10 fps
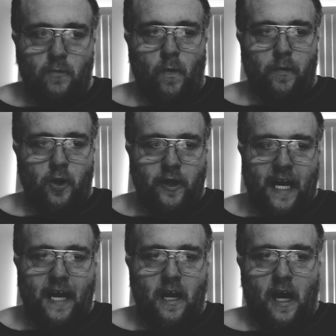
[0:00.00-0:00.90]
when we look
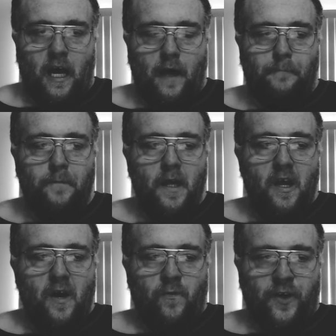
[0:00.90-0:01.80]
at um,
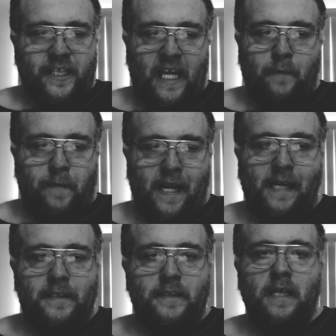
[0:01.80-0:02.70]
for
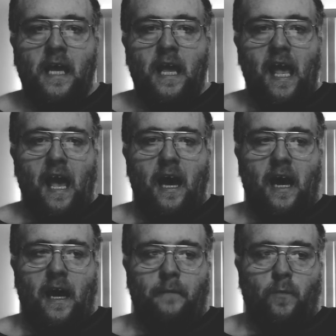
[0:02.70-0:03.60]
DBs,
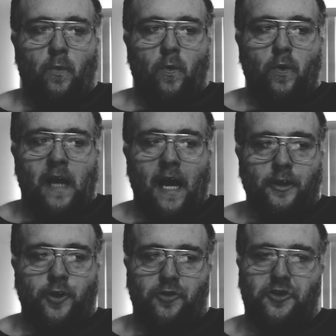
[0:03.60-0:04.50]
um,
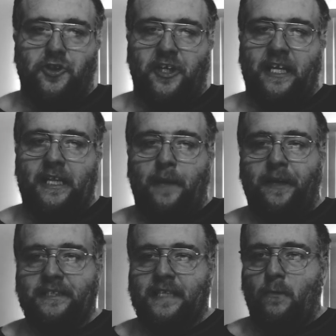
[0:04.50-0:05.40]
college coaches looking at
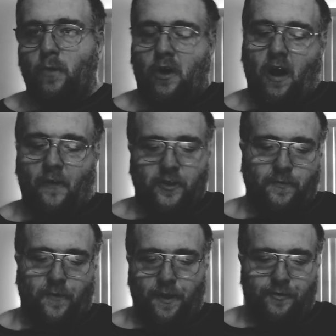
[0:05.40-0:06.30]
DBs that where offers
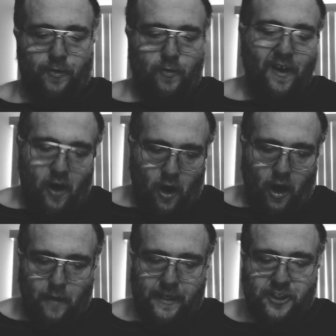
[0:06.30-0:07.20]
fall through.
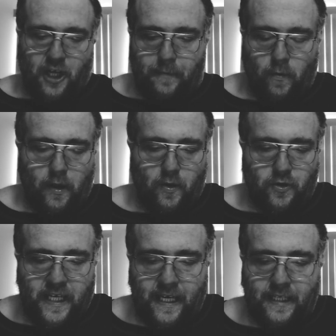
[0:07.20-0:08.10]
Harlem is going to be one of
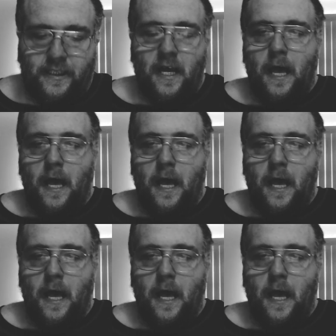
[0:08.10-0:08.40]
those kids.